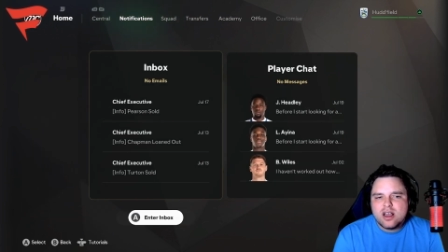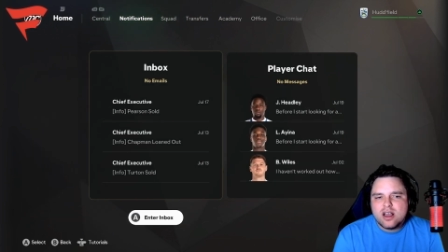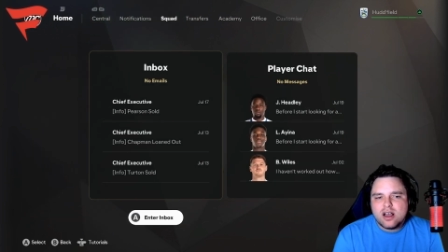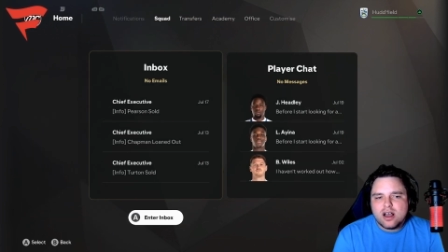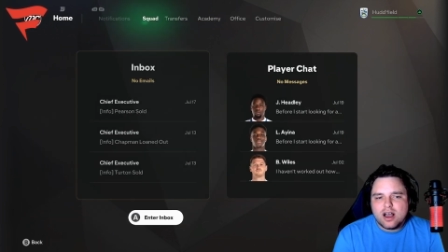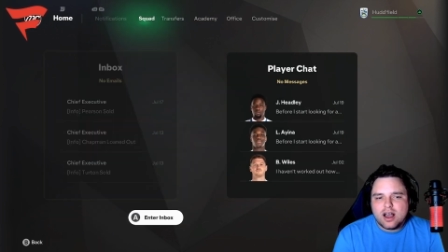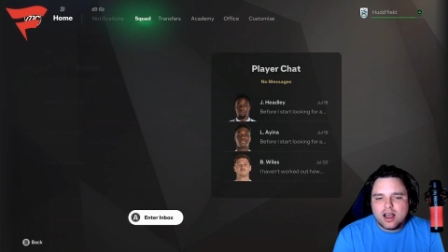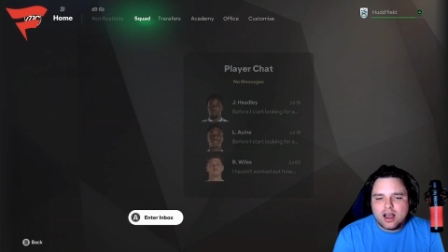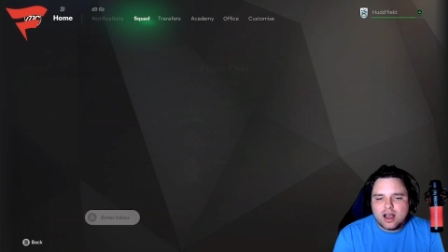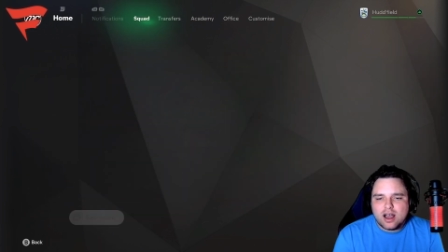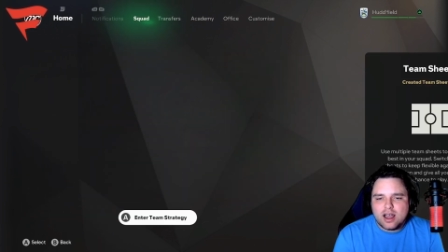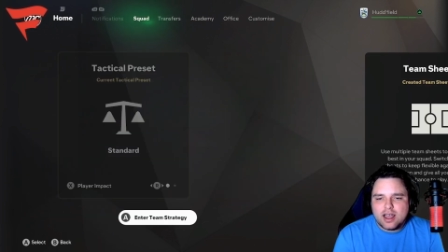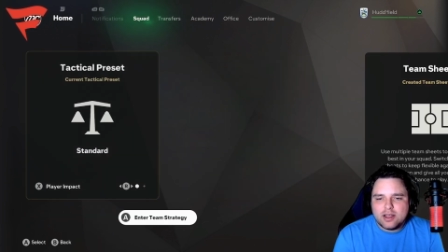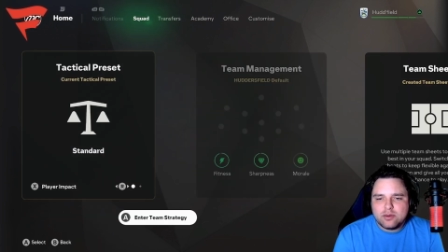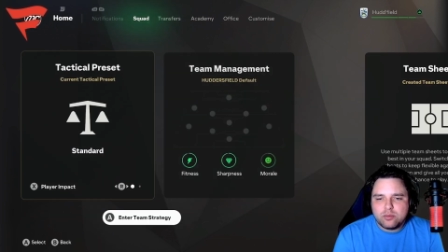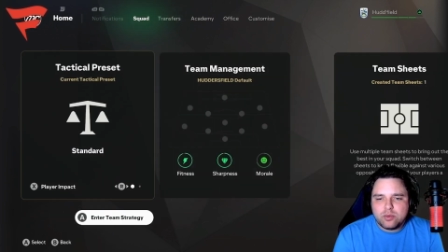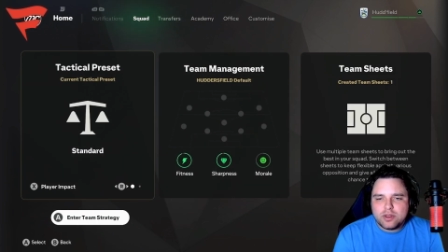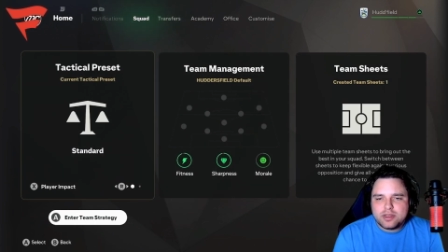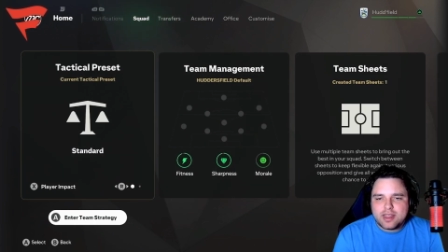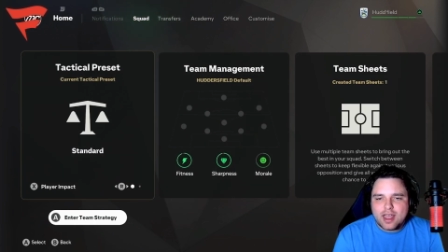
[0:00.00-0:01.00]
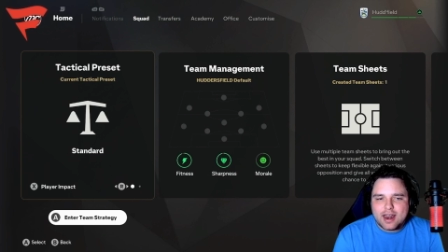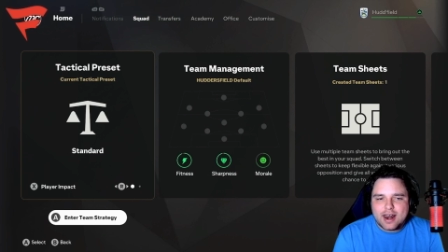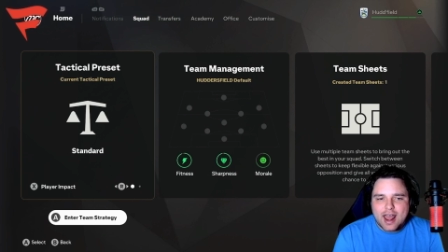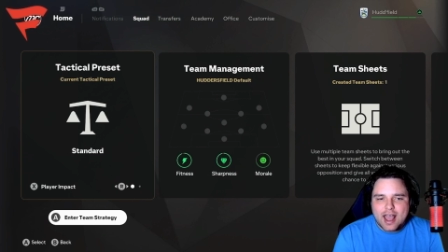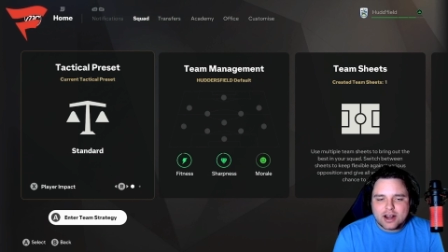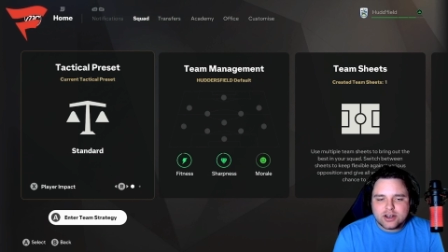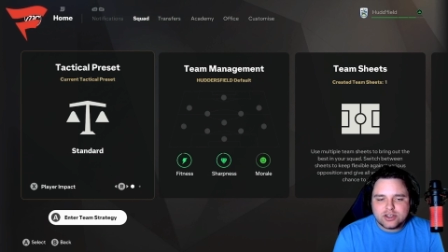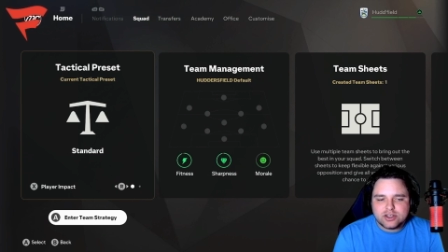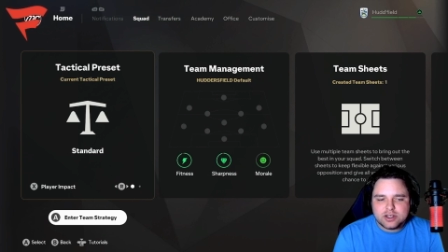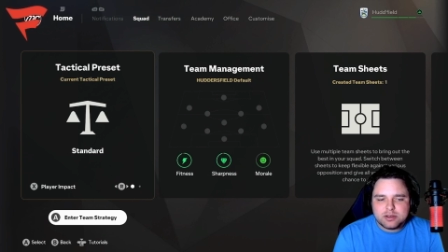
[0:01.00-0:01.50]
And with that
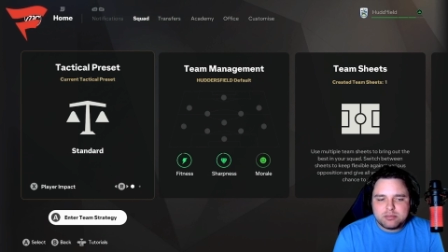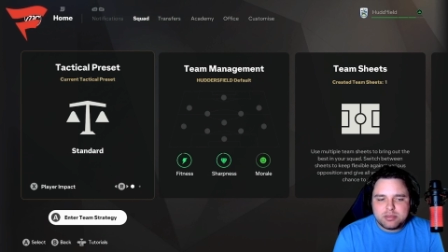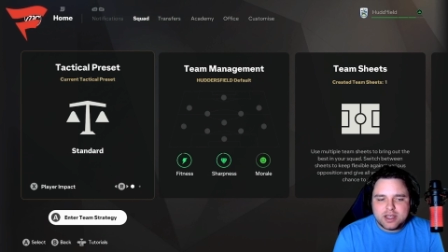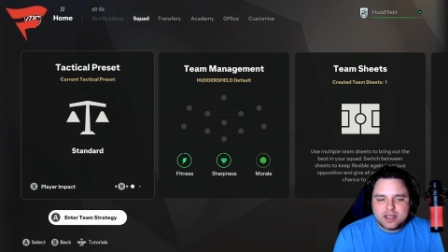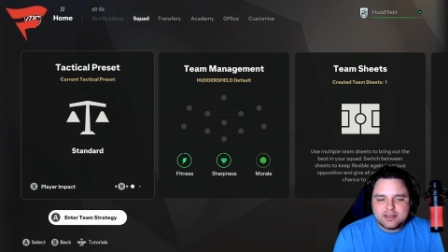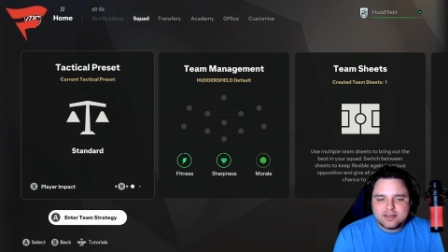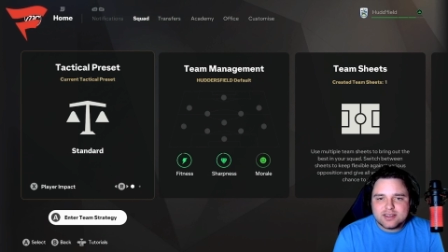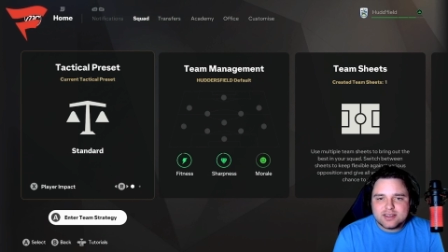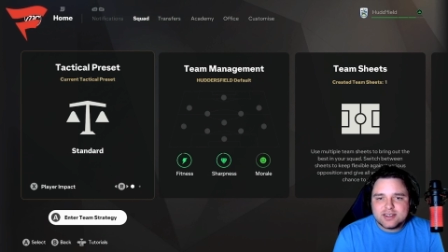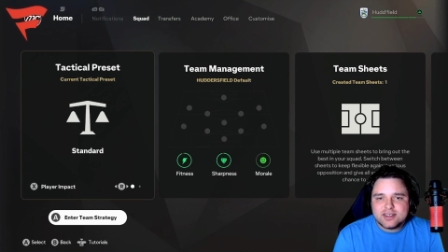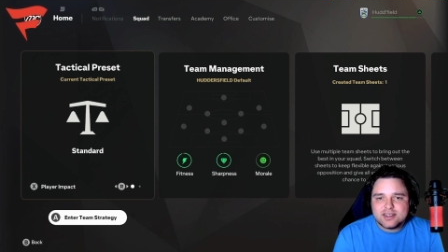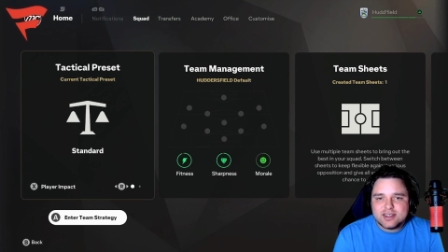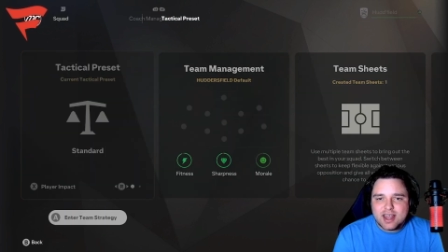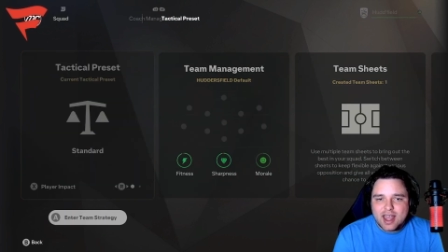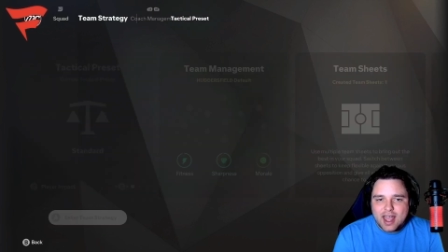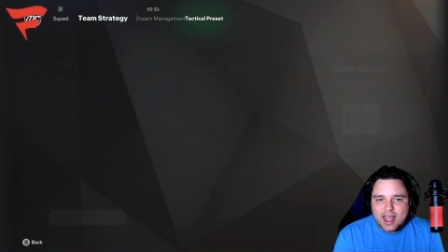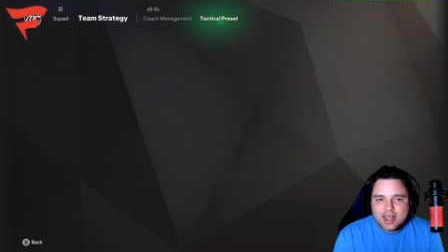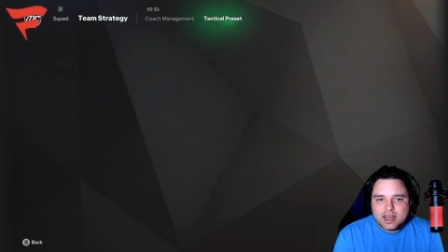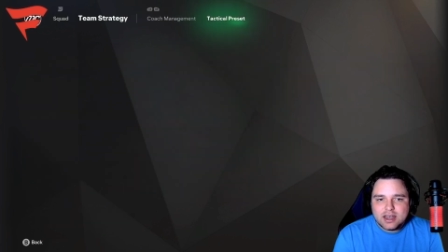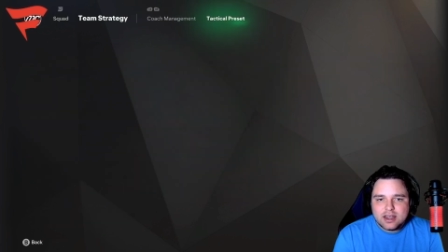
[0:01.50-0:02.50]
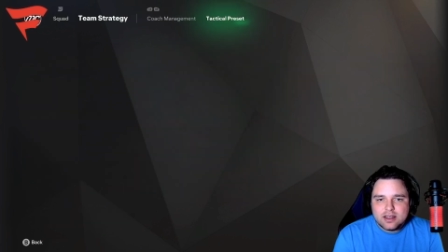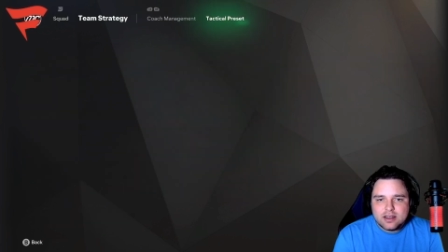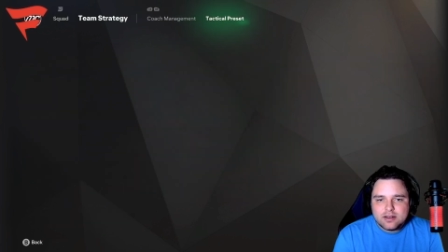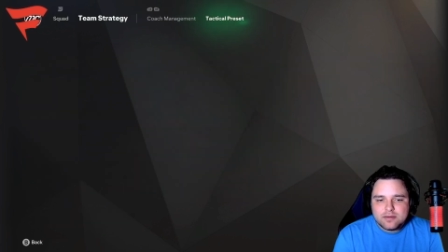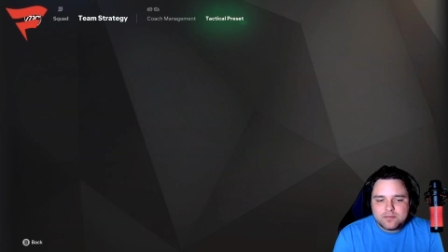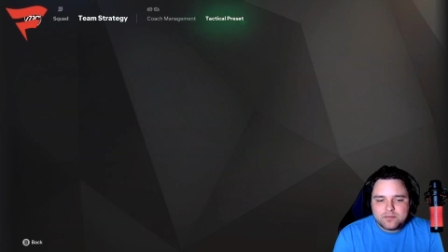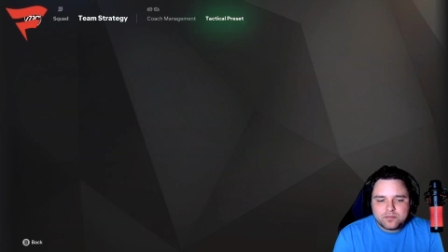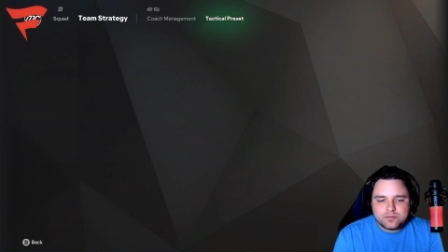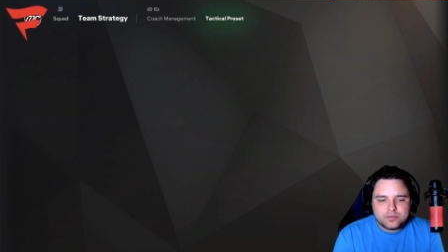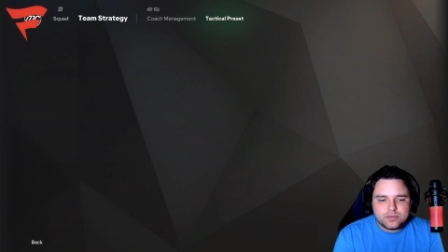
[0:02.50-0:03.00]
actually being said,
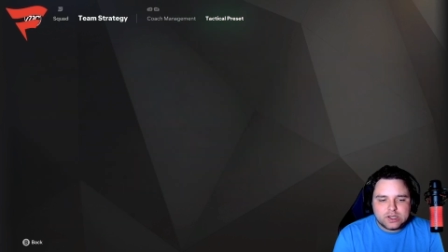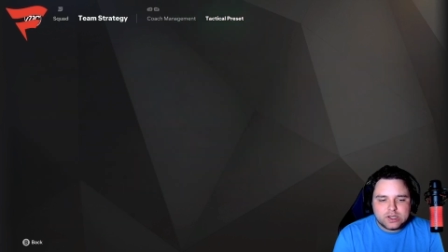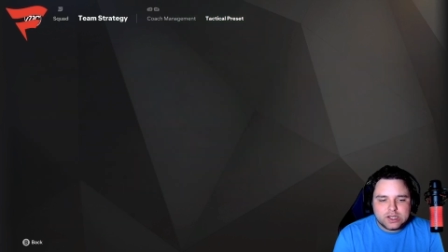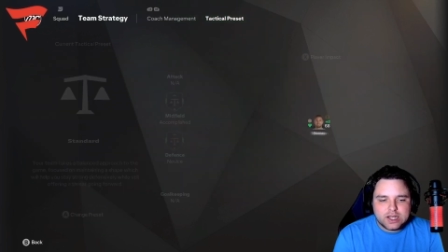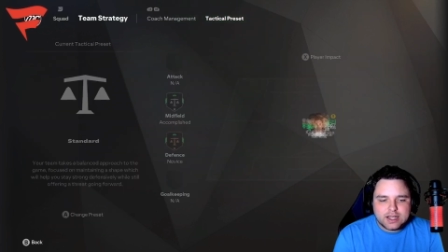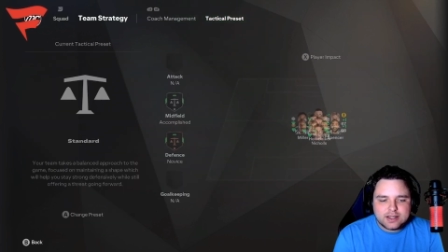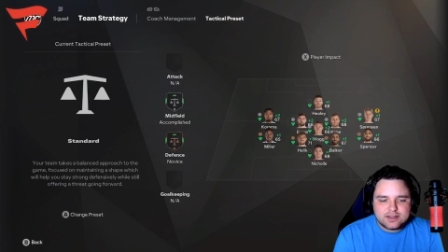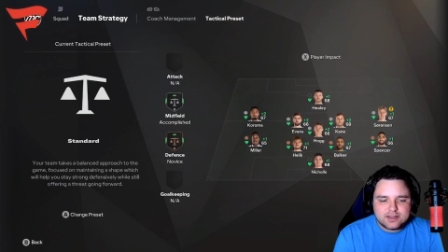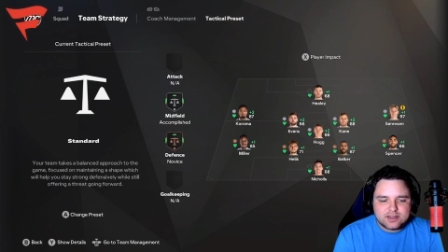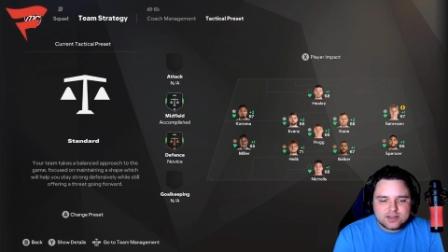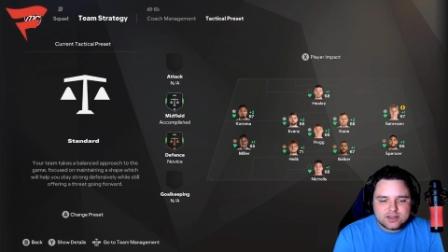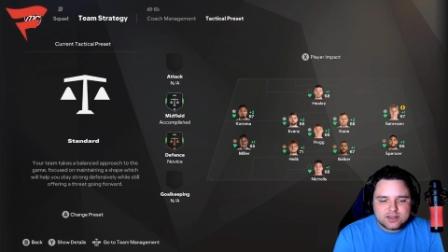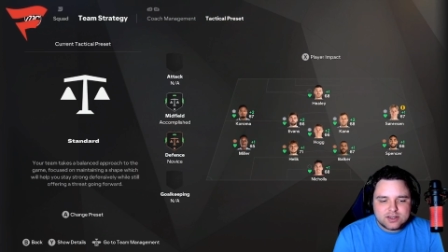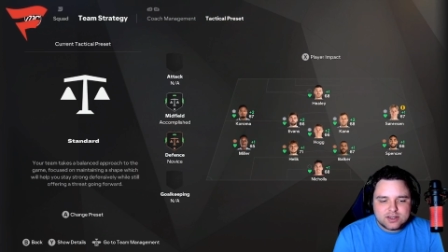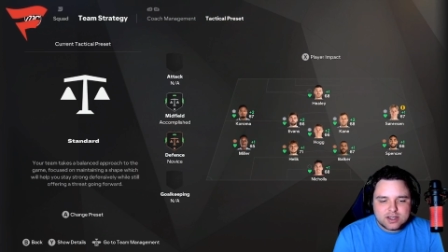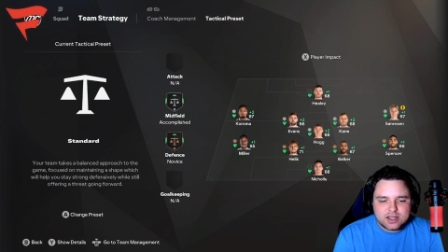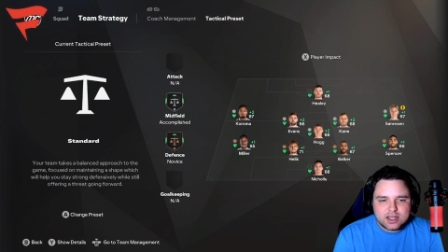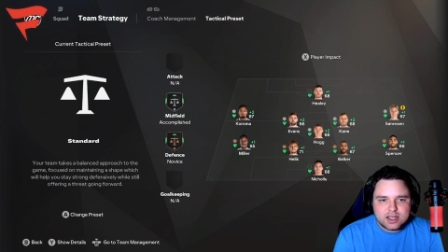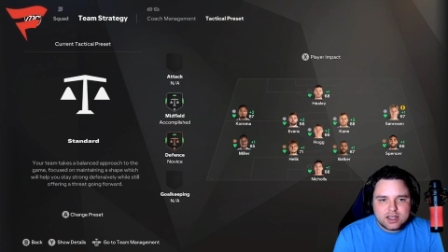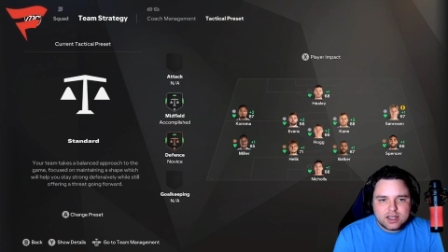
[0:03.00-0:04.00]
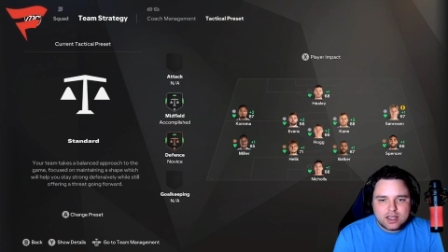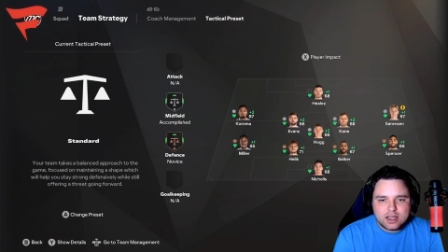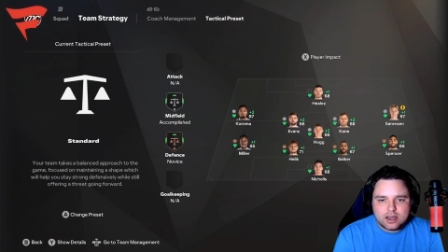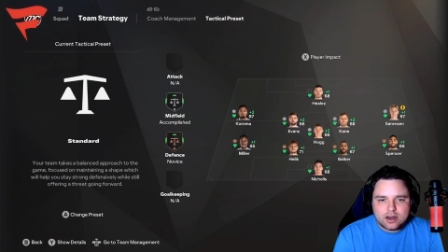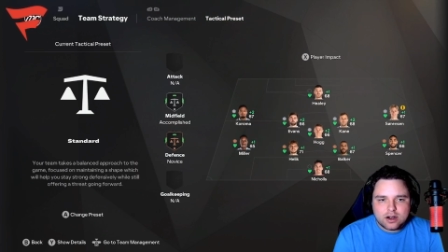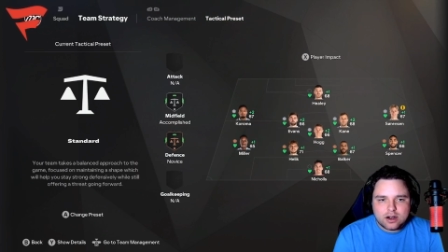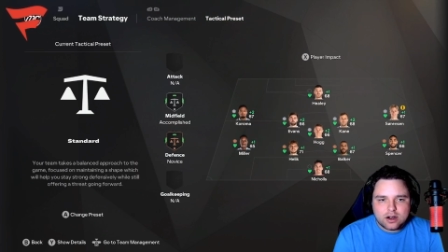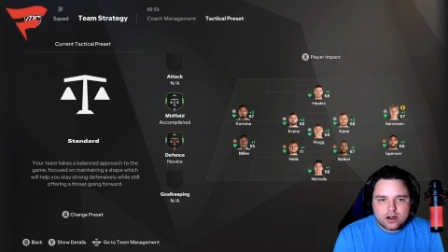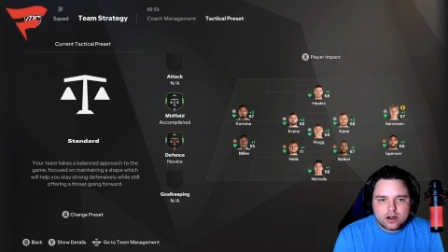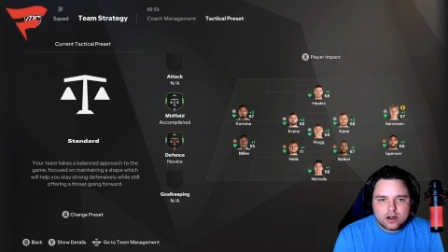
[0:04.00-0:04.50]
let's see
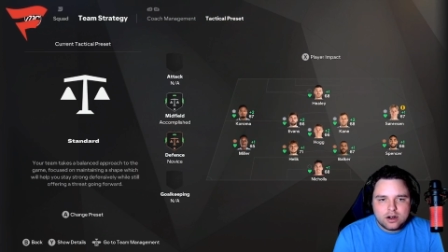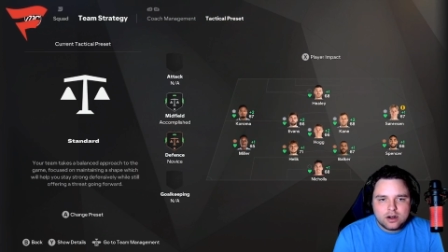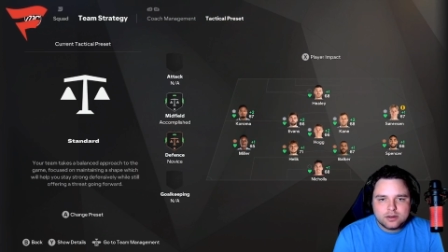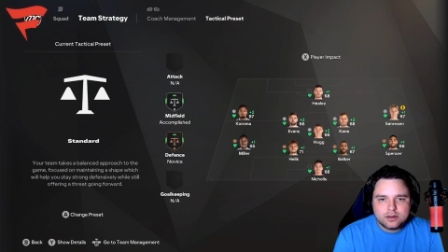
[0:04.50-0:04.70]
here